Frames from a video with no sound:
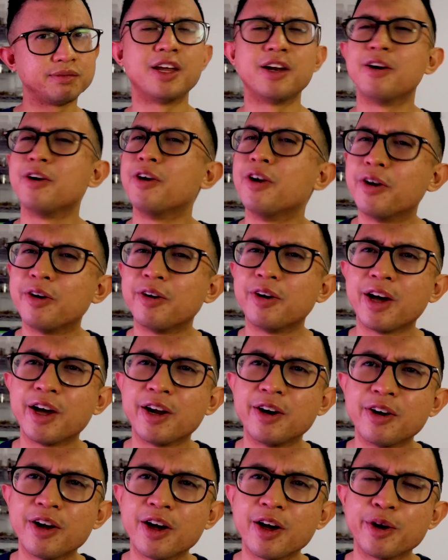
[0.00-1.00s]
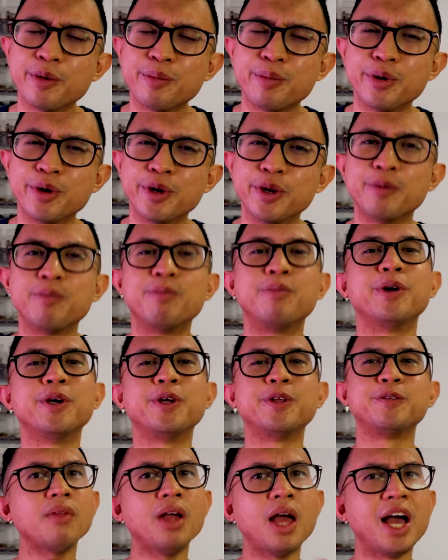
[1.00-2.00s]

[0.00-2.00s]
I don't know how to put it, but